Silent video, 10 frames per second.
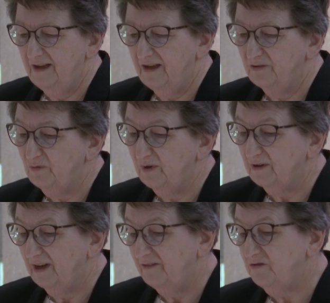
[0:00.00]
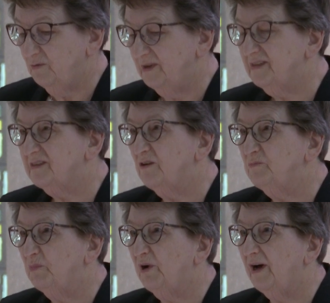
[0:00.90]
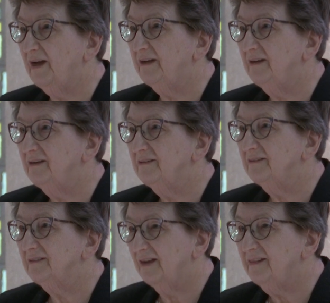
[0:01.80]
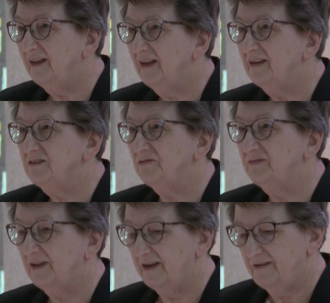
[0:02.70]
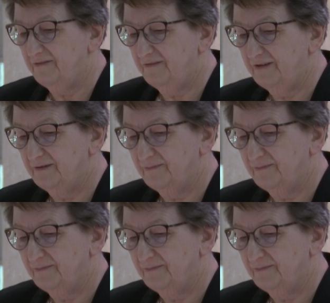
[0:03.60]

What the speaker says: and where loved ones are brought at the end of life.